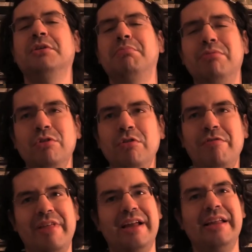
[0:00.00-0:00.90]
a
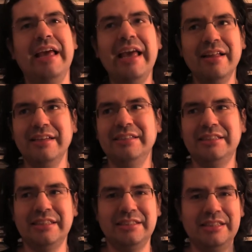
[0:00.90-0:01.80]
proof that
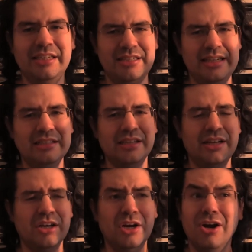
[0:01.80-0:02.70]
aliens exist, and he's,
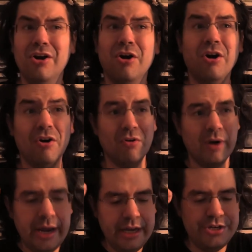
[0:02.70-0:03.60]
like,
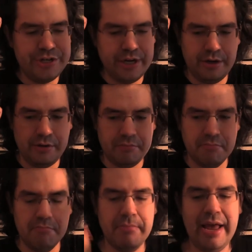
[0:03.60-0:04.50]
raging
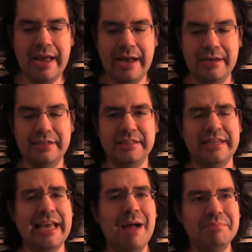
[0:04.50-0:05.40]
mad. He's,
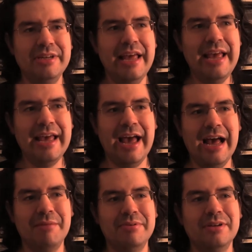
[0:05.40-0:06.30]
like, Captain
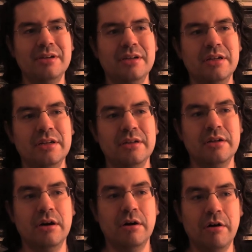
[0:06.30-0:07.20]
Ahab
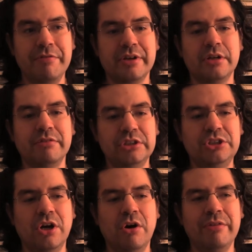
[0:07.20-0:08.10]
of the
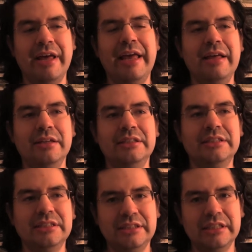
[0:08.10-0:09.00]
show that
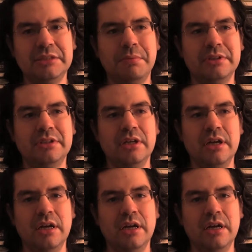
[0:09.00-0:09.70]
aliens exist, but